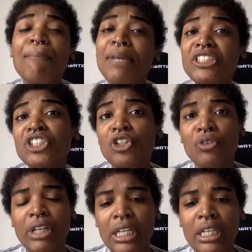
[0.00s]
Misha
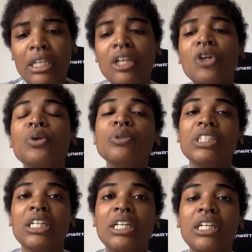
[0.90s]
Green, who
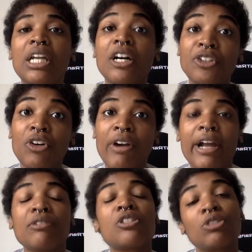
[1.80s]
did
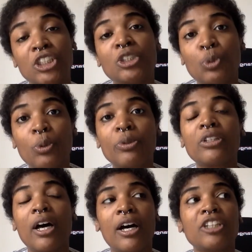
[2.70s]
Underground, so she's worked with
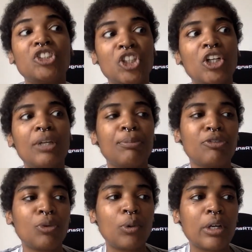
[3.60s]
Journey
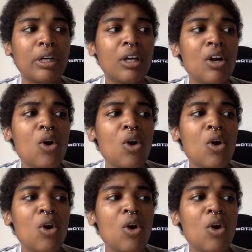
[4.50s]
before,